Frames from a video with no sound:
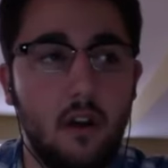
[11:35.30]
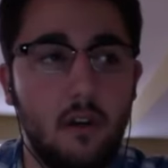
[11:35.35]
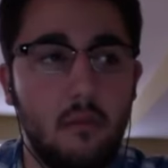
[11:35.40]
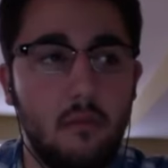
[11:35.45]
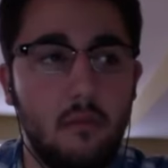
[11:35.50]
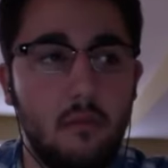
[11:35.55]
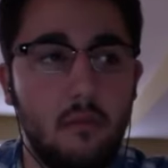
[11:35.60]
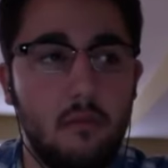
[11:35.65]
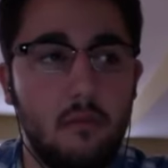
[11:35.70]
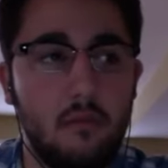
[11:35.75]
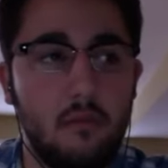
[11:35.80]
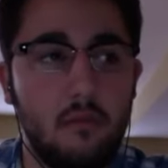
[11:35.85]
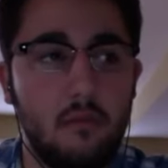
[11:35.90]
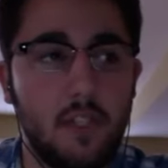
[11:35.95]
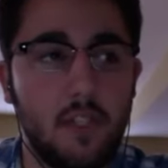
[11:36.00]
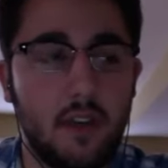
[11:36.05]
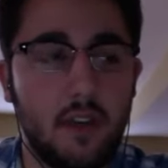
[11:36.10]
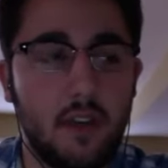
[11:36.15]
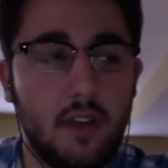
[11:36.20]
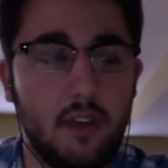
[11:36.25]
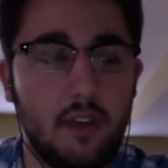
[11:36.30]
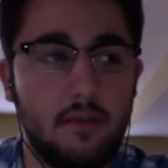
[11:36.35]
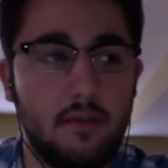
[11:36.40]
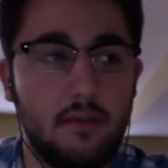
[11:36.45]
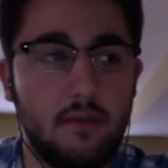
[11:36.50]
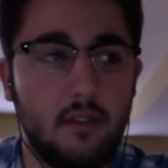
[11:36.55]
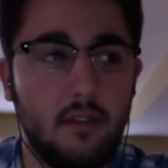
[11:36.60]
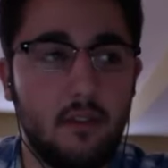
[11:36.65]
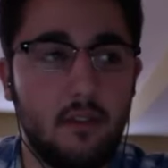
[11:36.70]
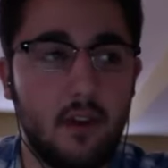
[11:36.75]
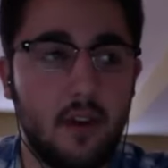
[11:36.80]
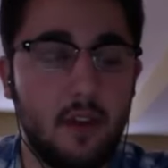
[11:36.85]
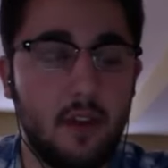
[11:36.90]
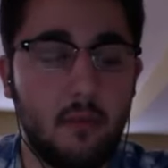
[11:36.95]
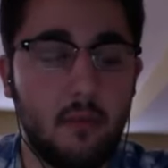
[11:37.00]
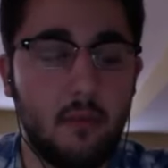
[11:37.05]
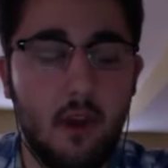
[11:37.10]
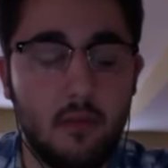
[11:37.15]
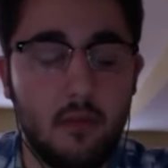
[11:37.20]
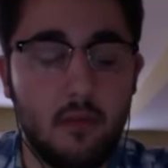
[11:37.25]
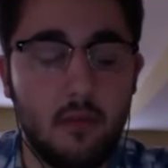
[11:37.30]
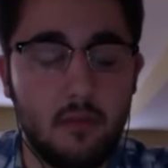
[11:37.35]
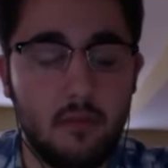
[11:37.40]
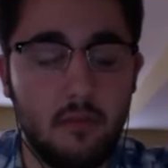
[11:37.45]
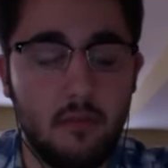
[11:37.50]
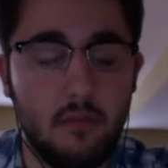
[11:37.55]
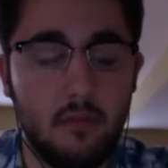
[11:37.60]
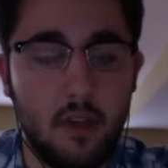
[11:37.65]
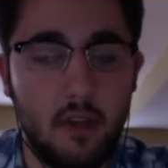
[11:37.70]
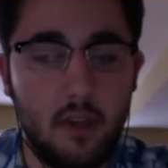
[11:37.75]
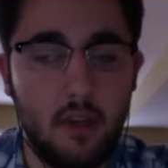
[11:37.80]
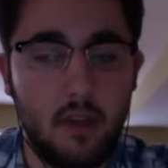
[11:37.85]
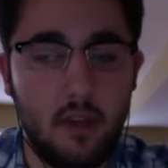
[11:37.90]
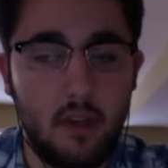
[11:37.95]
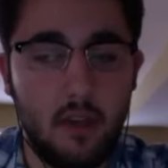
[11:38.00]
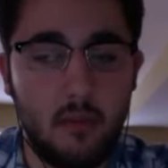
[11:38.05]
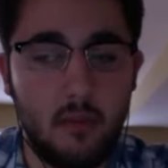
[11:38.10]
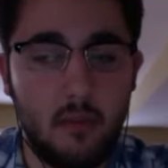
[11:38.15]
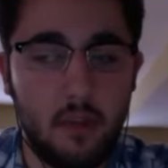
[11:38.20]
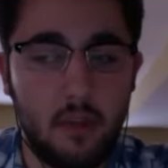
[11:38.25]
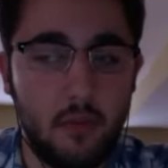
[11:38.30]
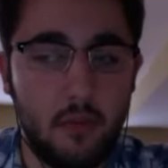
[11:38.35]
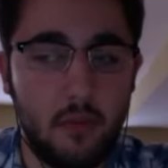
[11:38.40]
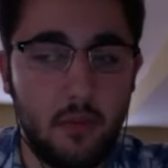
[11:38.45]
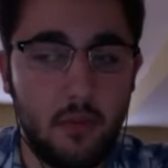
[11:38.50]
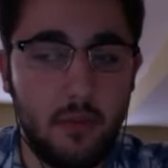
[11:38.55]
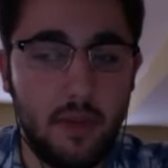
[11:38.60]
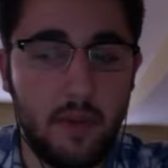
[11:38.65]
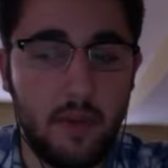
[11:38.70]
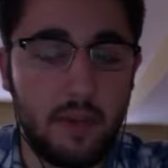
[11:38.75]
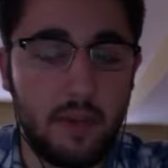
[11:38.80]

um, to kind of correct the problem. But right. the